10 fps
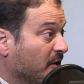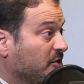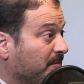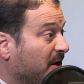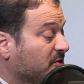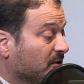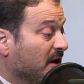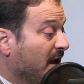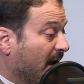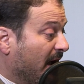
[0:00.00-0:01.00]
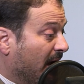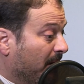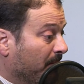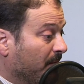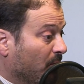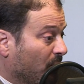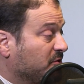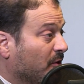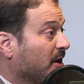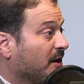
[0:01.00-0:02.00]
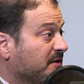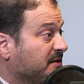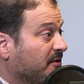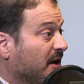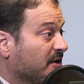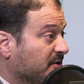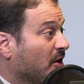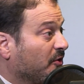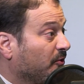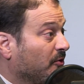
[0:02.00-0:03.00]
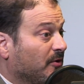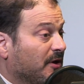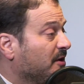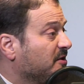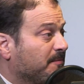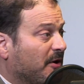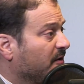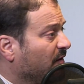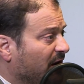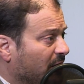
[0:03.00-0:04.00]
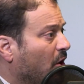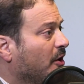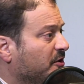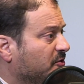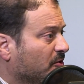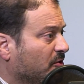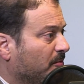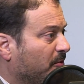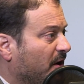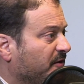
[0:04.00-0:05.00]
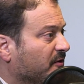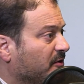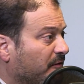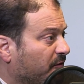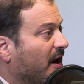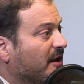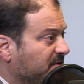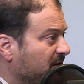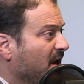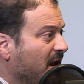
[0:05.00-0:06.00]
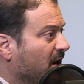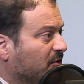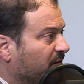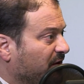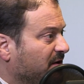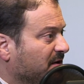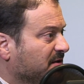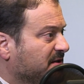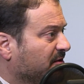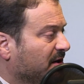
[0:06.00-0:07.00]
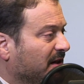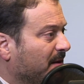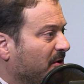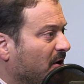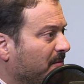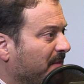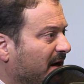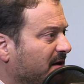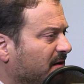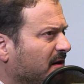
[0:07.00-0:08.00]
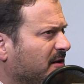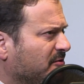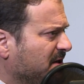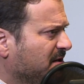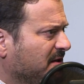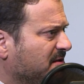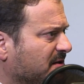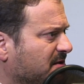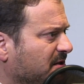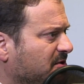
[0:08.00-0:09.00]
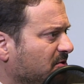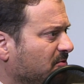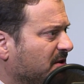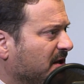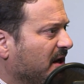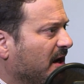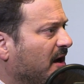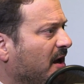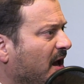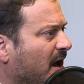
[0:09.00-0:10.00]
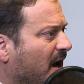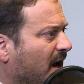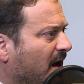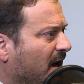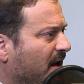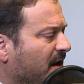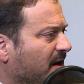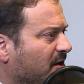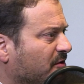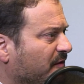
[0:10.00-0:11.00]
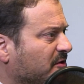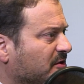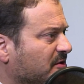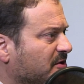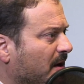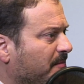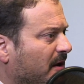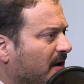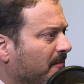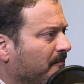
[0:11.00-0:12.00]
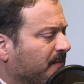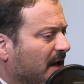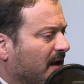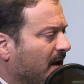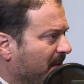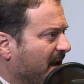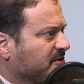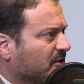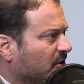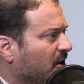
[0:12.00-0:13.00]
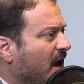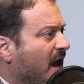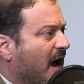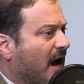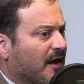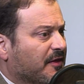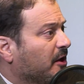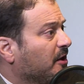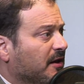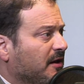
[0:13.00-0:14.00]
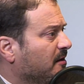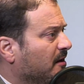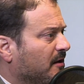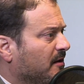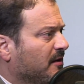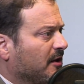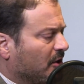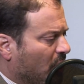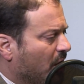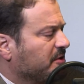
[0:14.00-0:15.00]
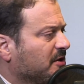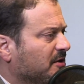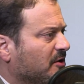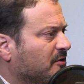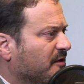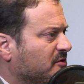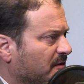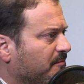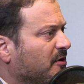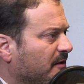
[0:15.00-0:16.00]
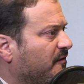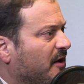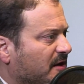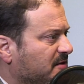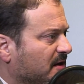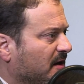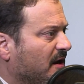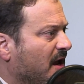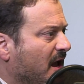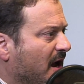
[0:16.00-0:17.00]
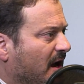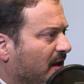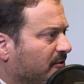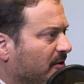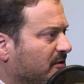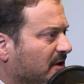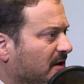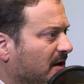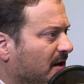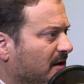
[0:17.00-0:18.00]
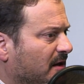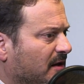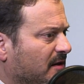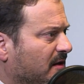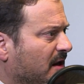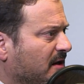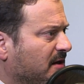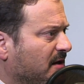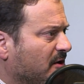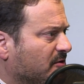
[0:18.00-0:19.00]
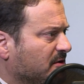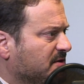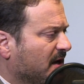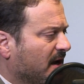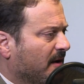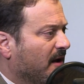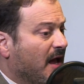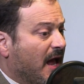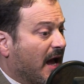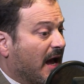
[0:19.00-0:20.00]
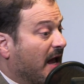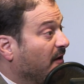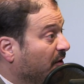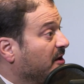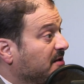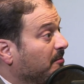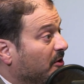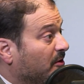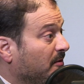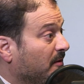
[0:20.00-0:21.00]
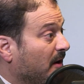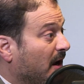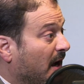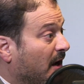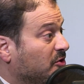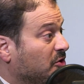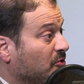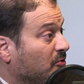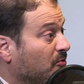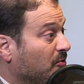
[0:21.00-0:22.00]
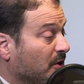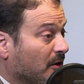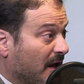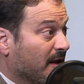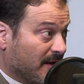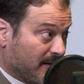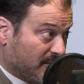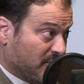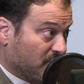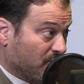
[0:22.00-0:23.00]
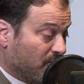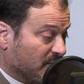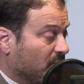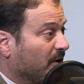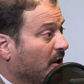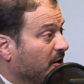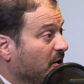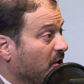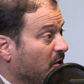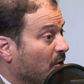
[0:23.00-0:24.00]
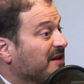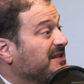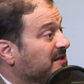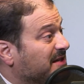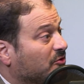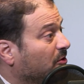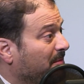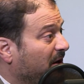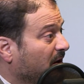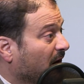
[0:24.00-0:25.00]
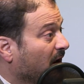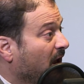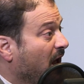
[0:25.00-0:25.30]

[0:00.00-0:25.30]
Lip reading: I should mention what's going on in Syria is also, this is part of a long historical process. You know, France intervened in Syria and Lebanon back in, I think it was 1862 with an intervention to stop a massacre. The constant intervention of Britain and France throughout the 1900s, very similar to what's going on in the U.S. in Central America.